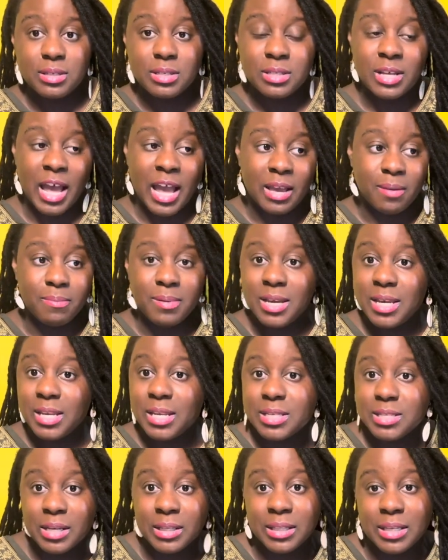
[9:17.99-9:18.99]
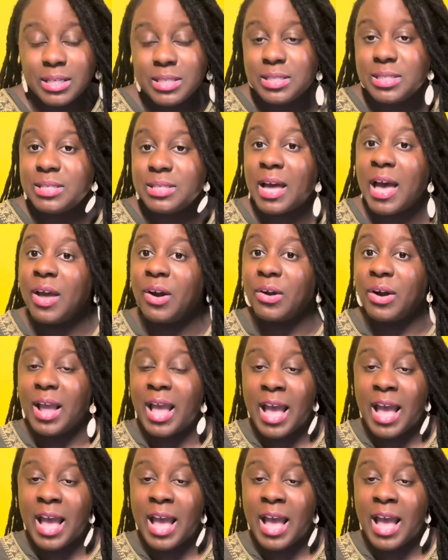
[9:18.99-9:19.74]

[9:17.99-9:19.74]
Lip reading: diabetes on this side or